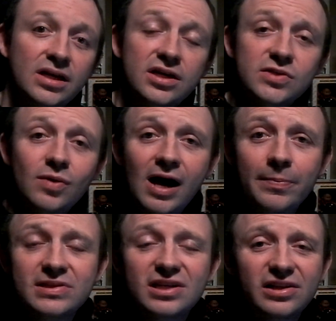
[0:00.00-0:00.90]
So what
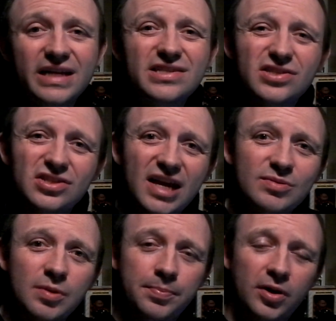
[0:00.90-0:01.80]
happens in the latest
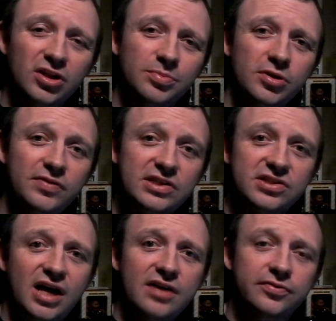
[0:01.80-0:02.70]
James Bond movie,
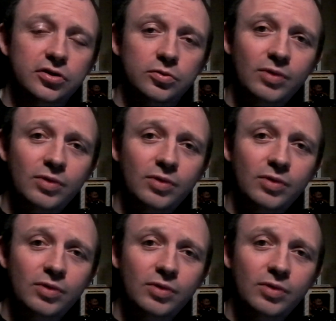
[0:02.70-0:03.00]
Skyfall?